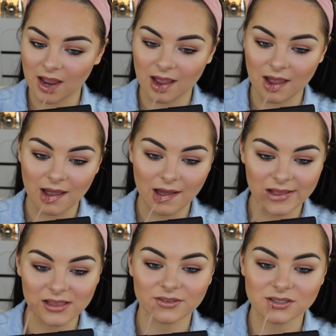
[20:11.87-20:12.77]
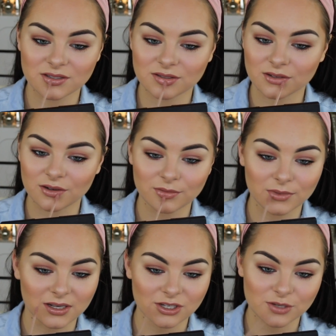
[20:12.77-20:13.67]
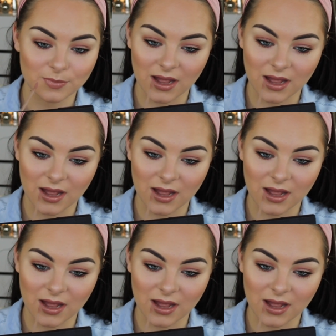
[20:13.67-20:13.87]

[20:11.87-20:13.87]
love it so much.